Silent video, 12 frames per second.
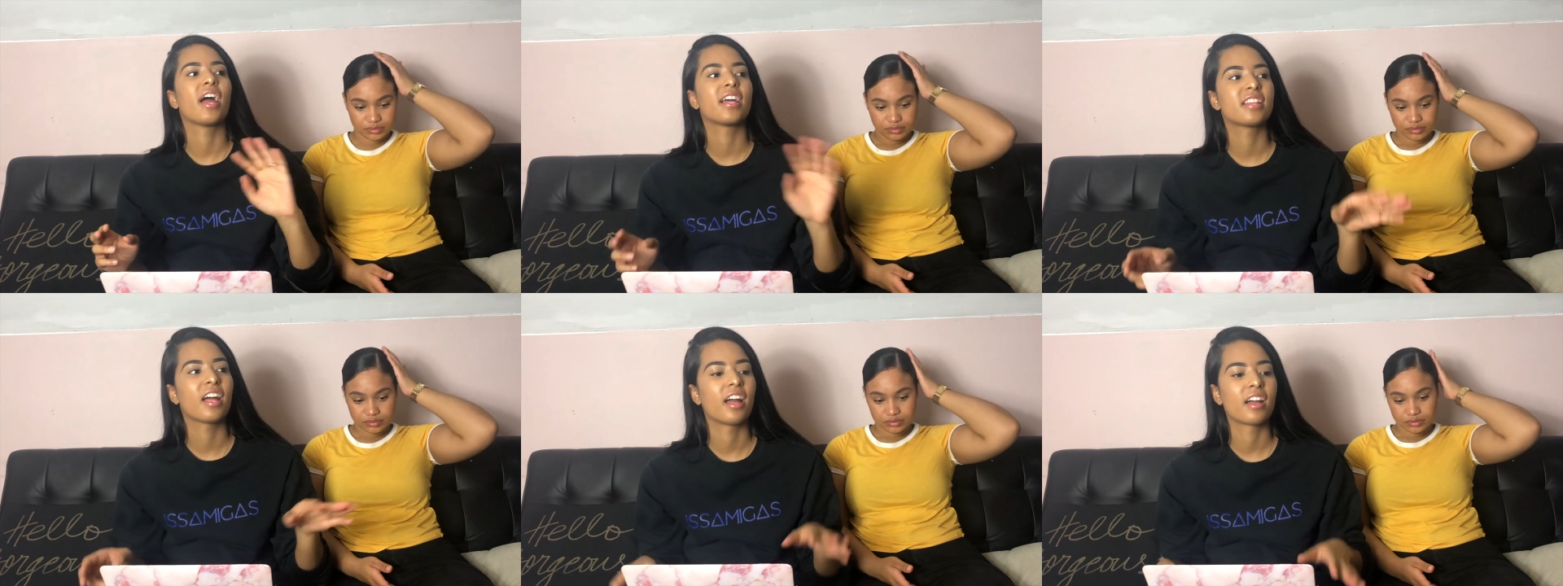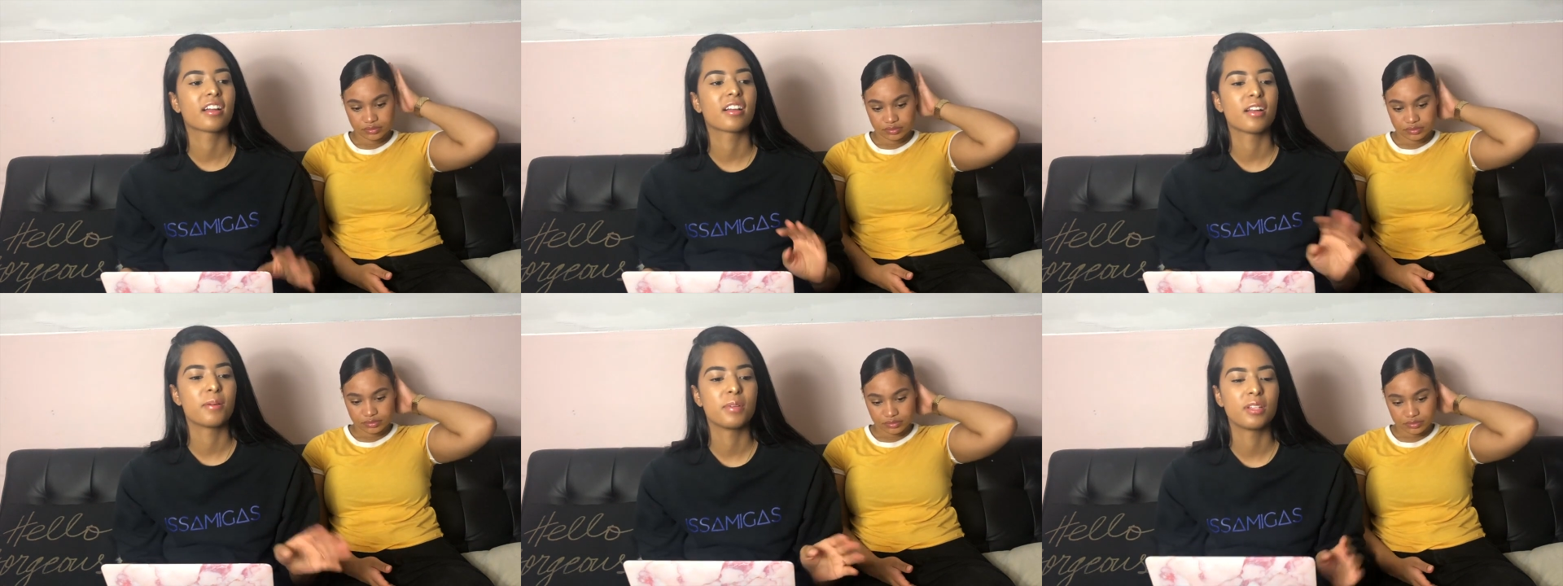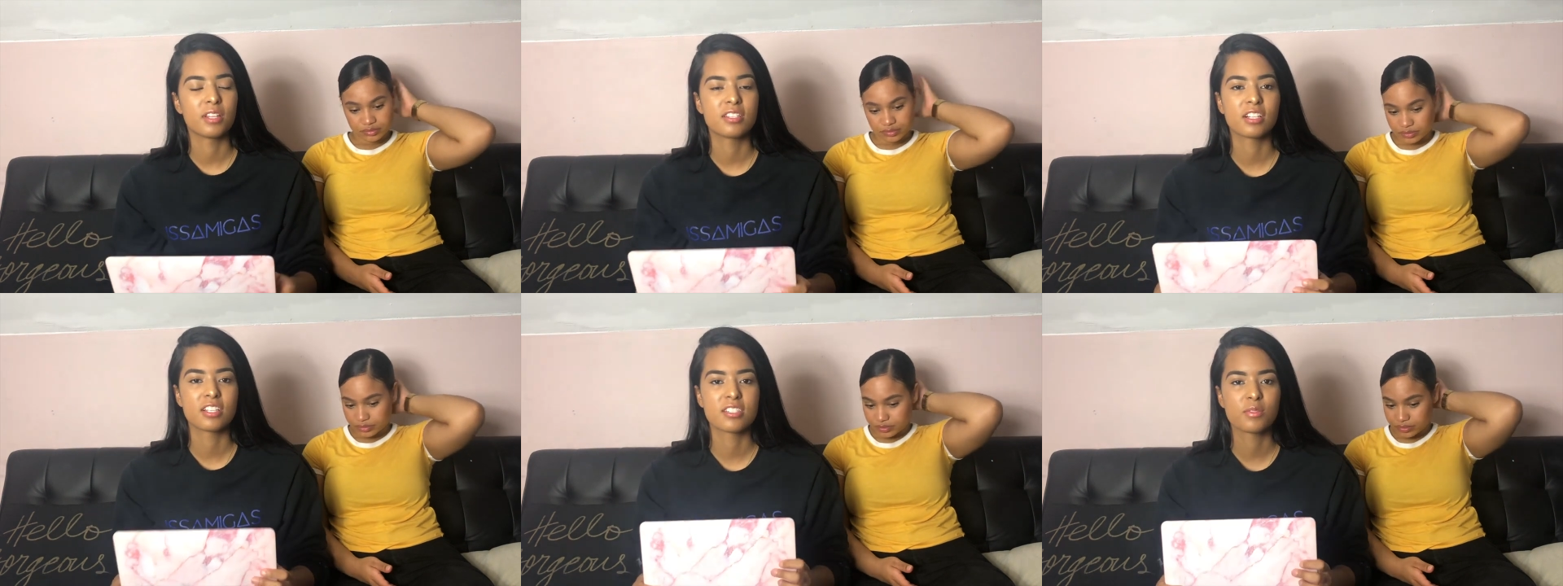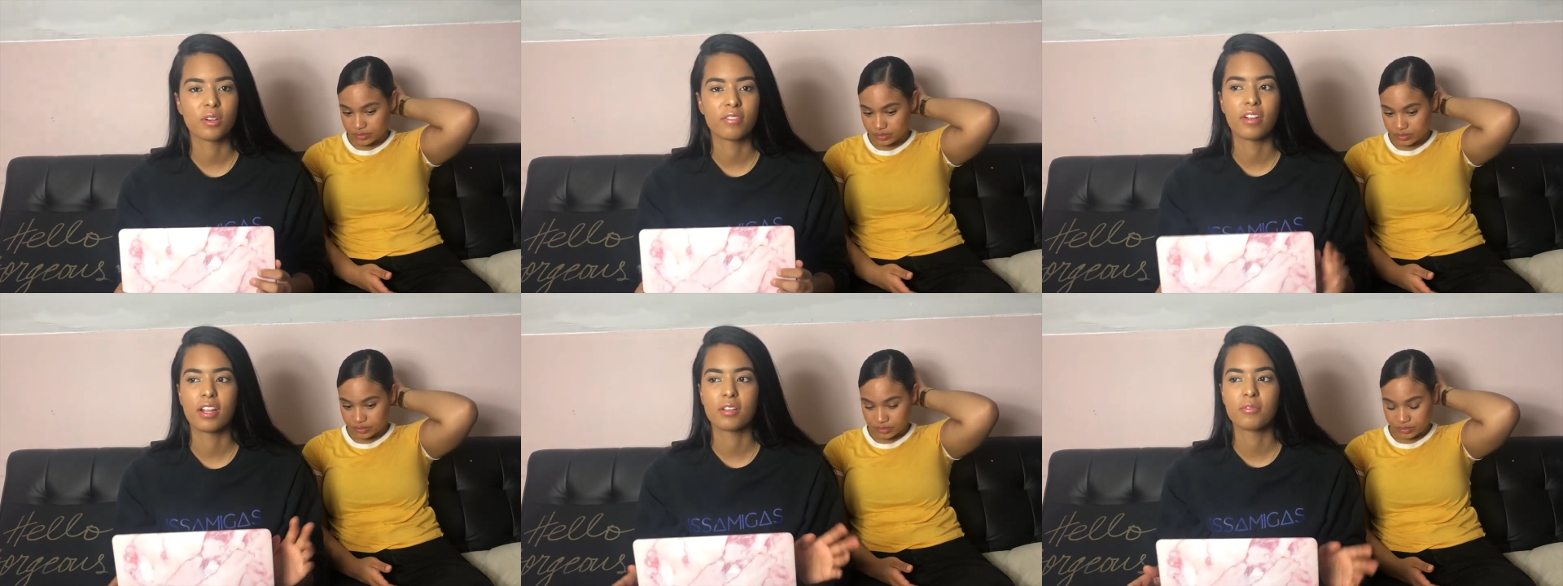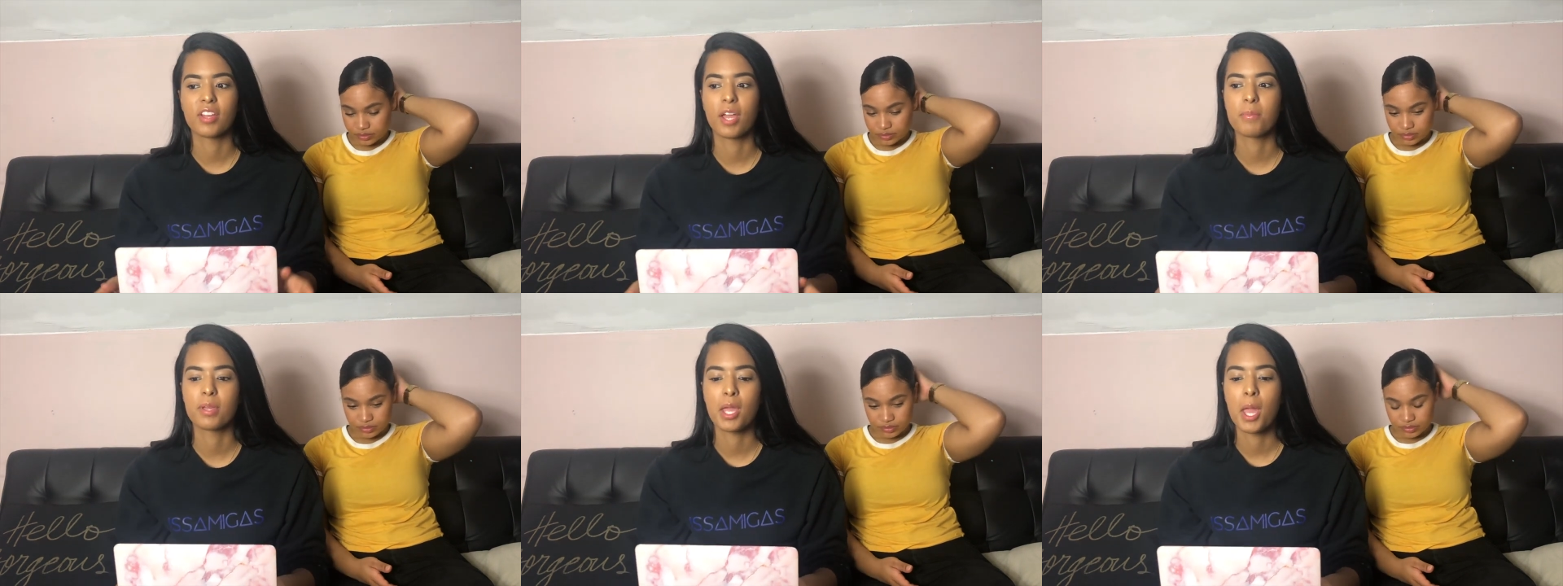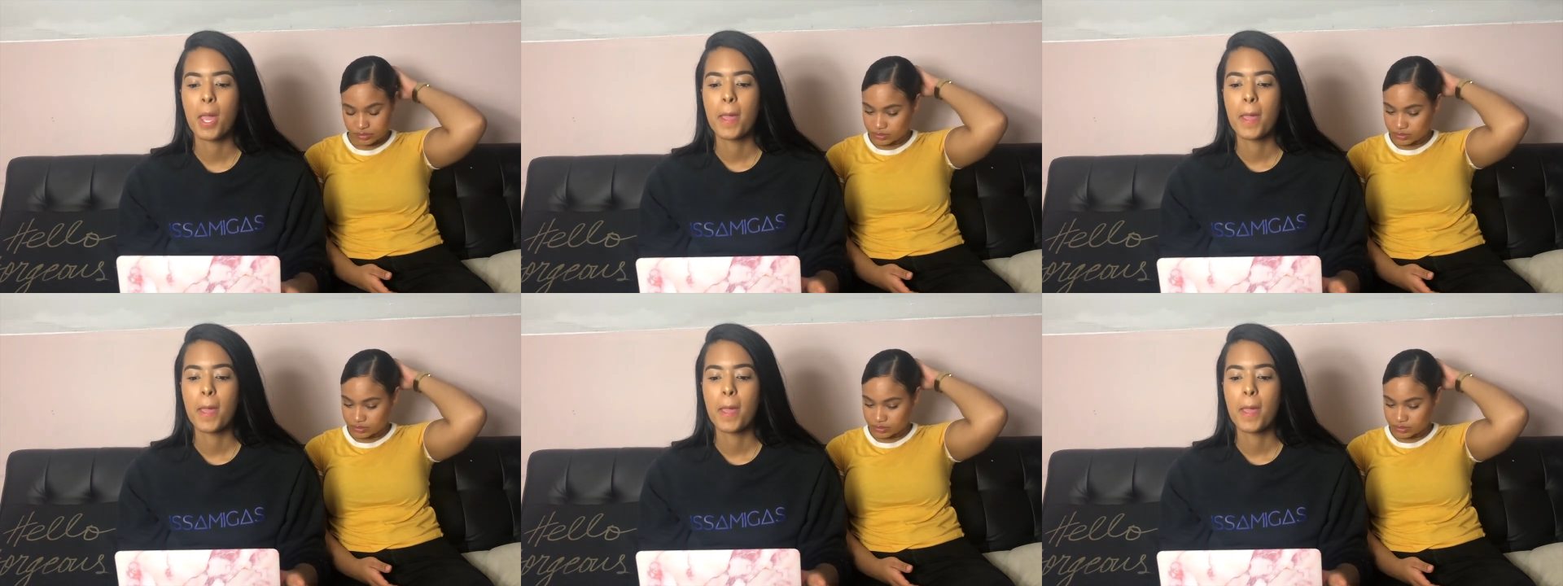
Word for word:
Speaker 1: at that club and they took us to a random V I P.